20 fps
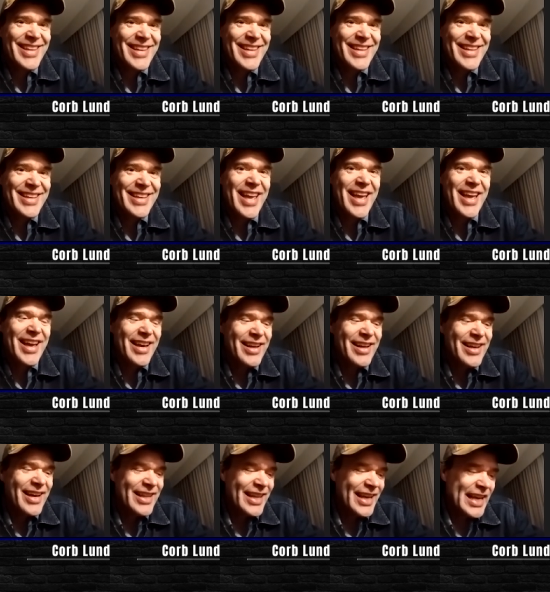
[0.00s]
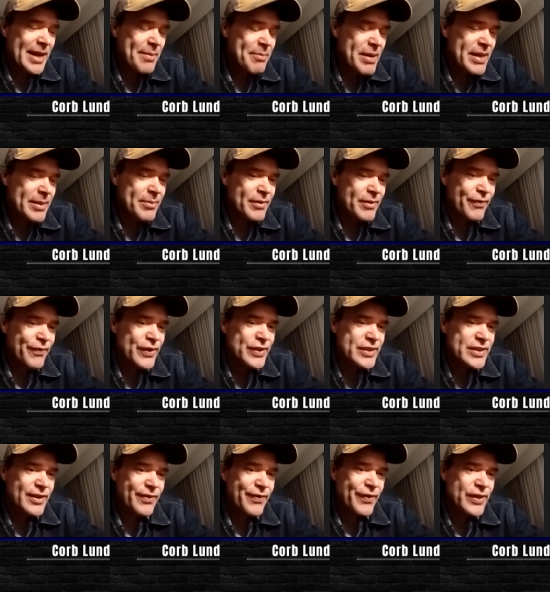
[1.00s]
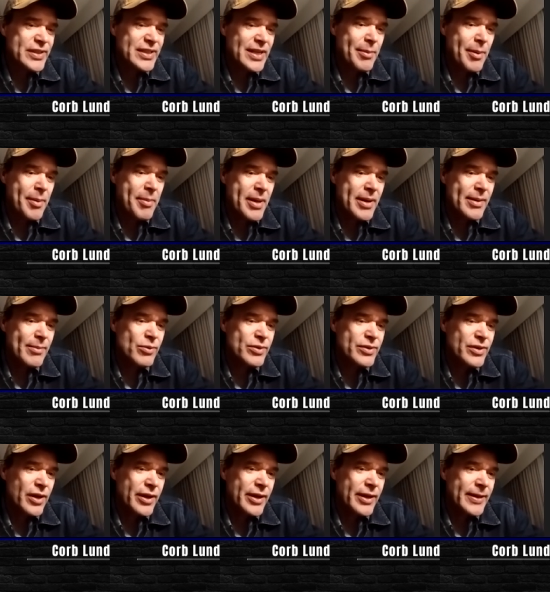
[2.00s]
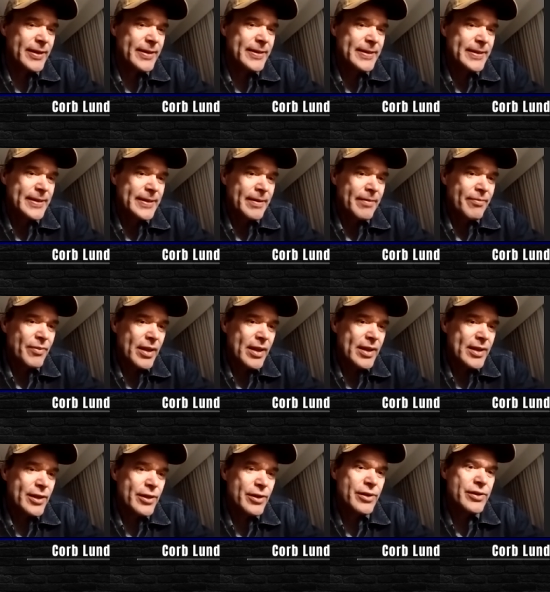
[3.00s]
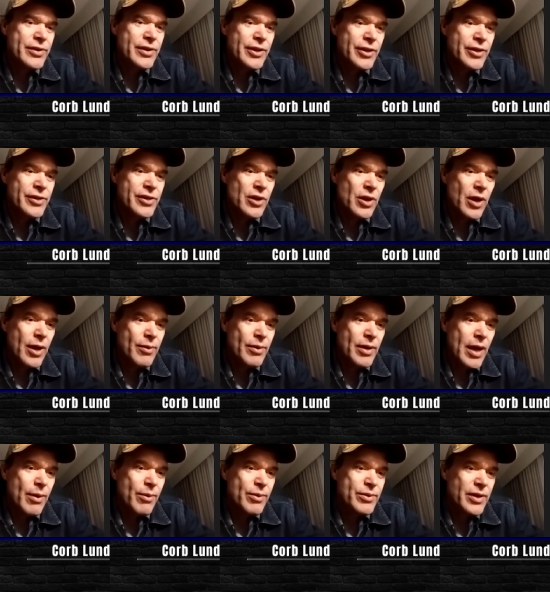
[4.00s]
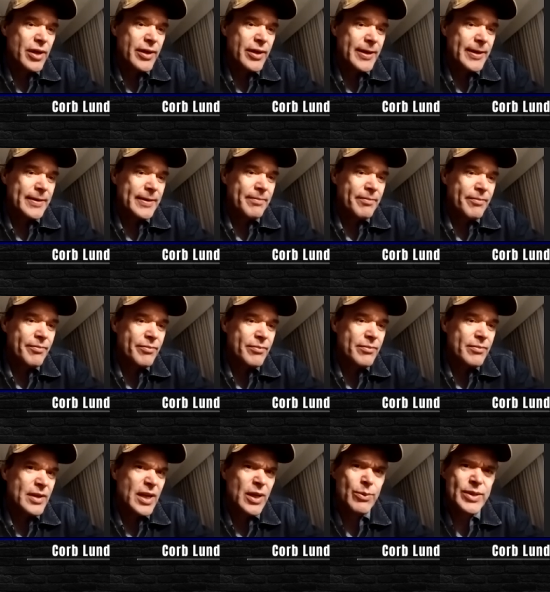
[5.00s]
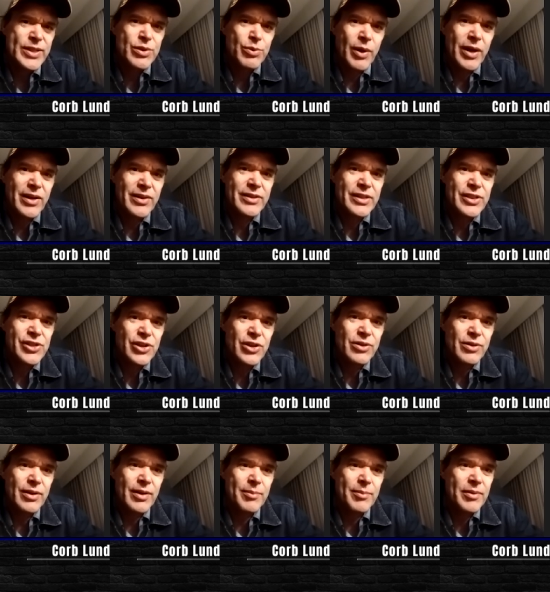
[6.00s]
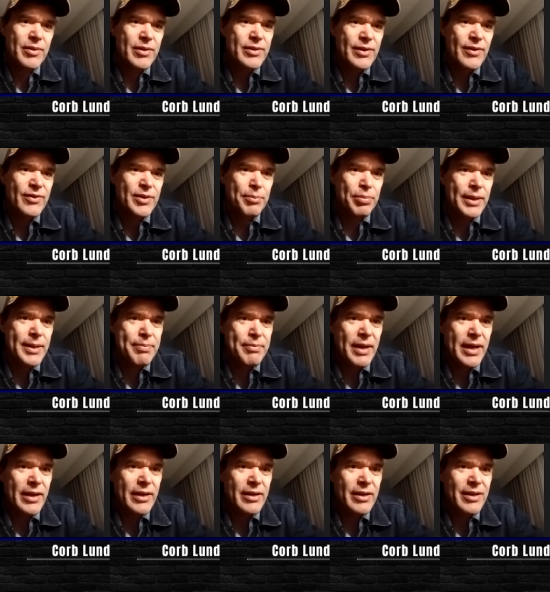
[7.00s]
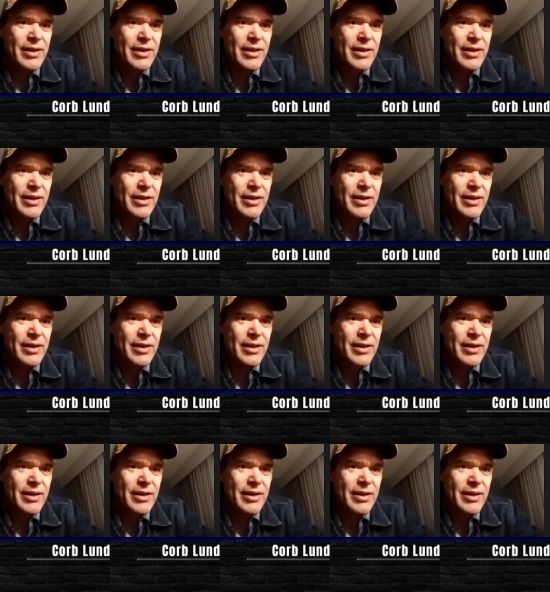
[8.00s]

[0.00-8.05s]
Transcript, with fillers: Though. Yeah, I think. like I met him the first the first time I met him was on a years and years ago. I, I was on a. Can we swear on this show? Um, a little bit.